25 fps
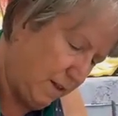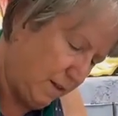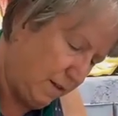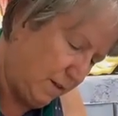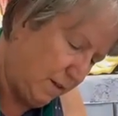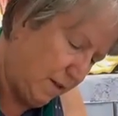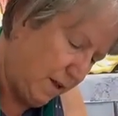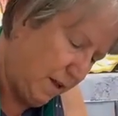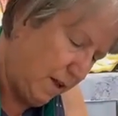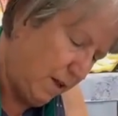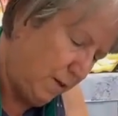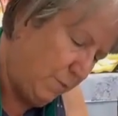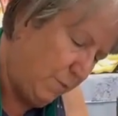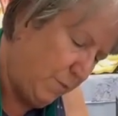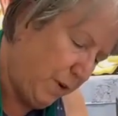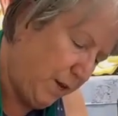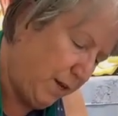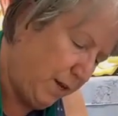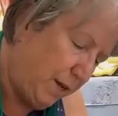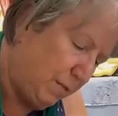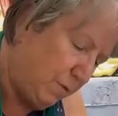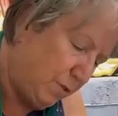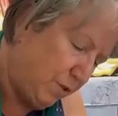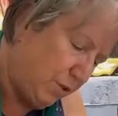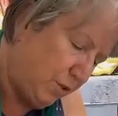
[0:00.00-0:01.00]
Yeah,
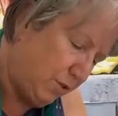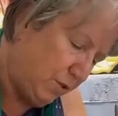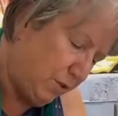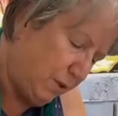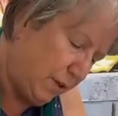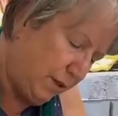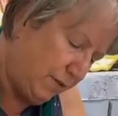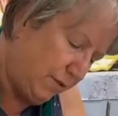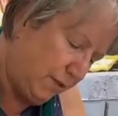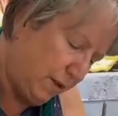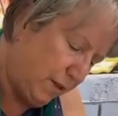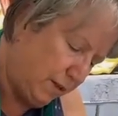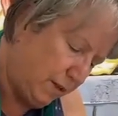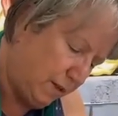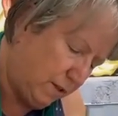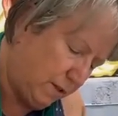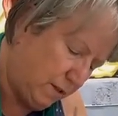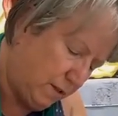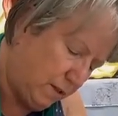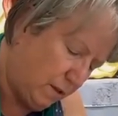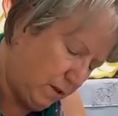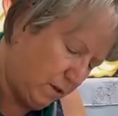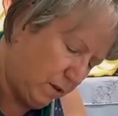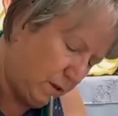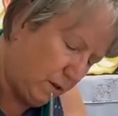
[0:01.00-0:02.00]
but I'm sure they've
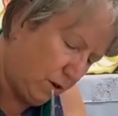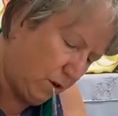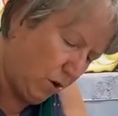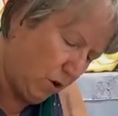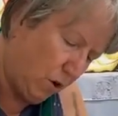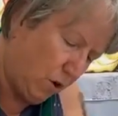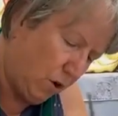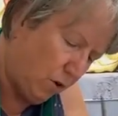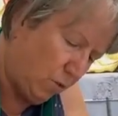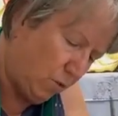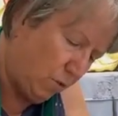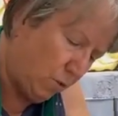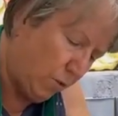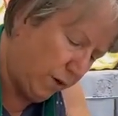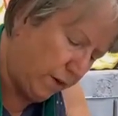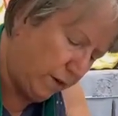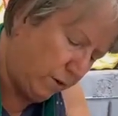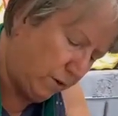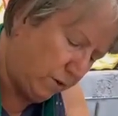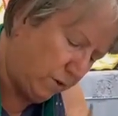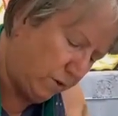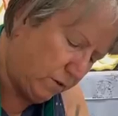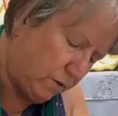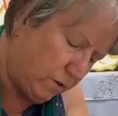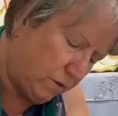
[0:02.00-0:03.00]
got the hard
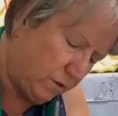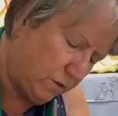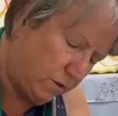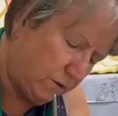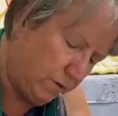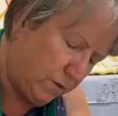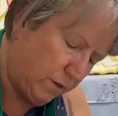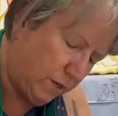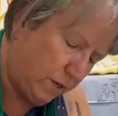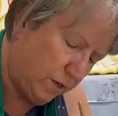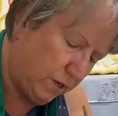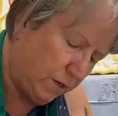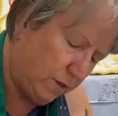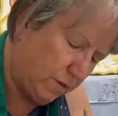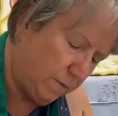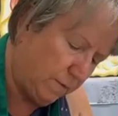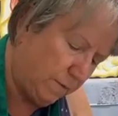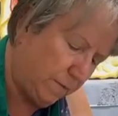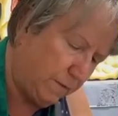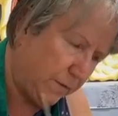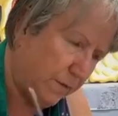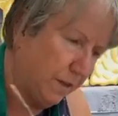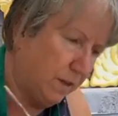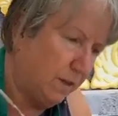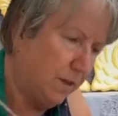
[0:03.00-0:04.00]
winners, you
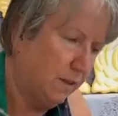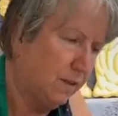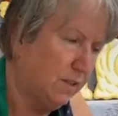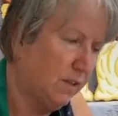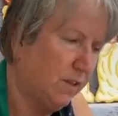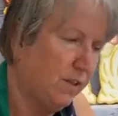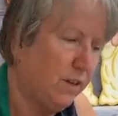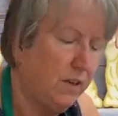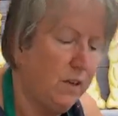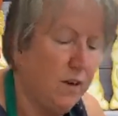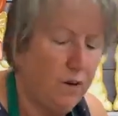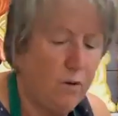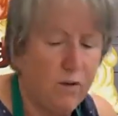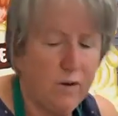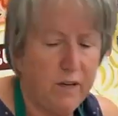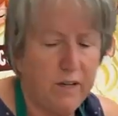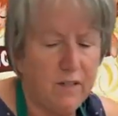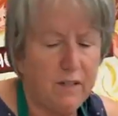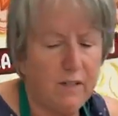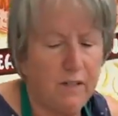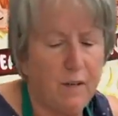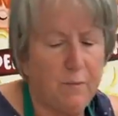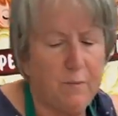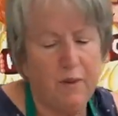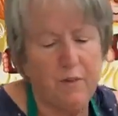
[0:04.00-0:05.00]
know. So you
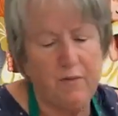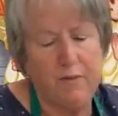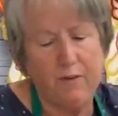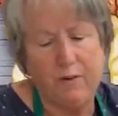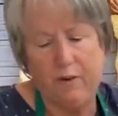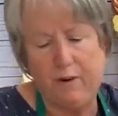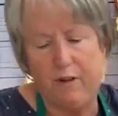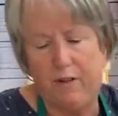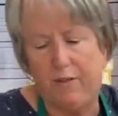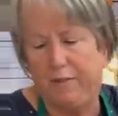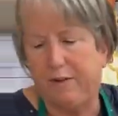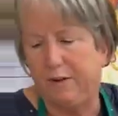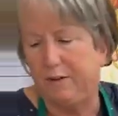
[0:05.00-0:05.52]
don't get something for